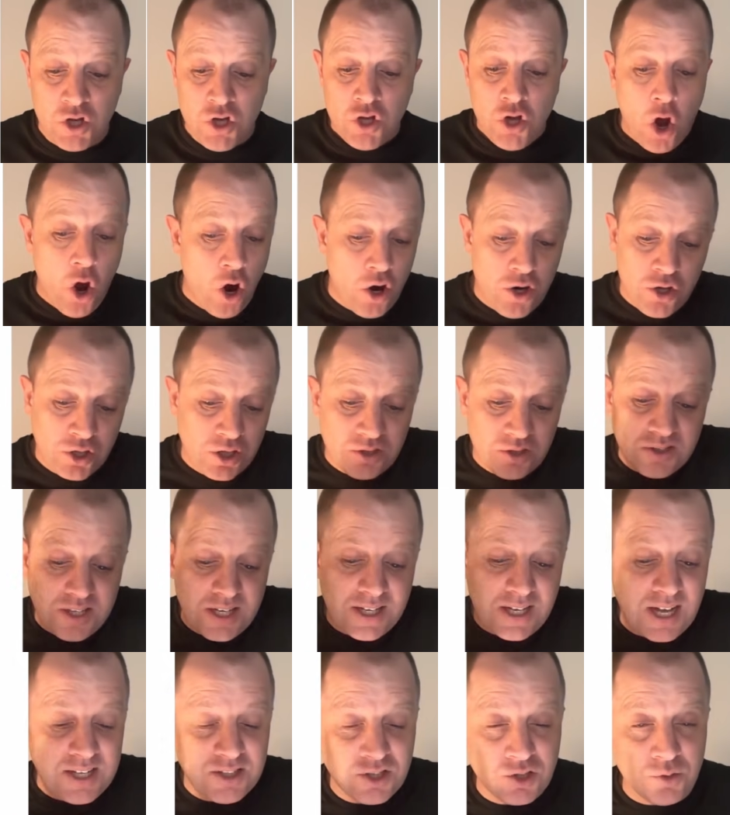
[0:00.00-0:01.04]
or you could say
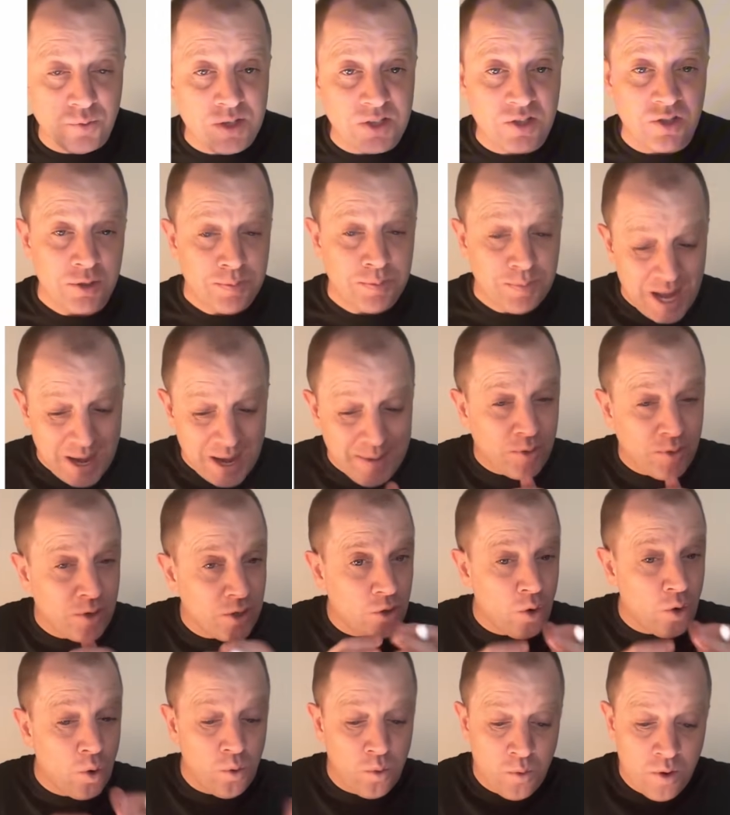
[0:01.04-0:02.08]
cancer research, but I'm going to
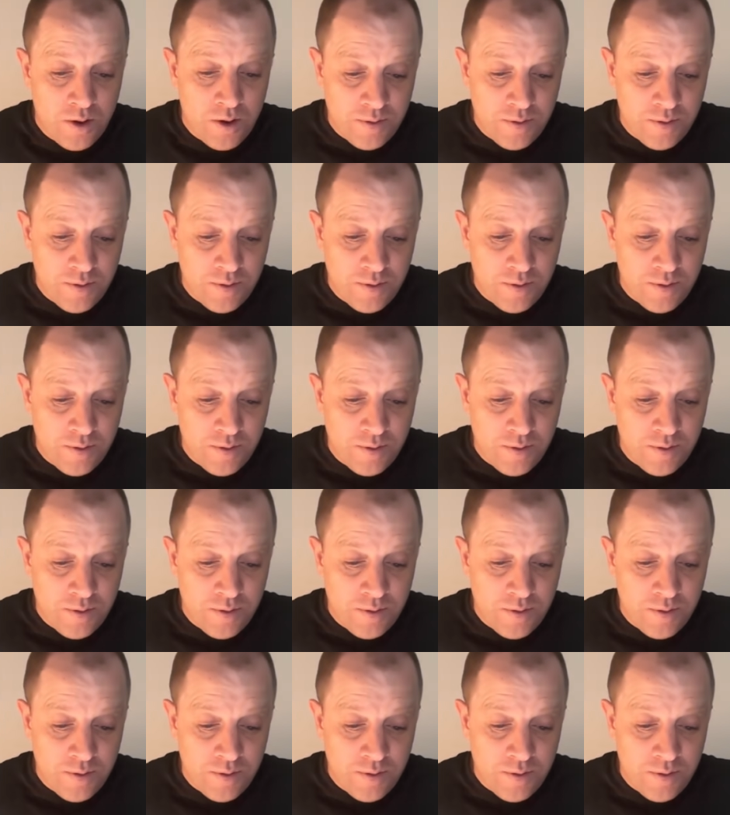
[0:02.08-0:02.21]
go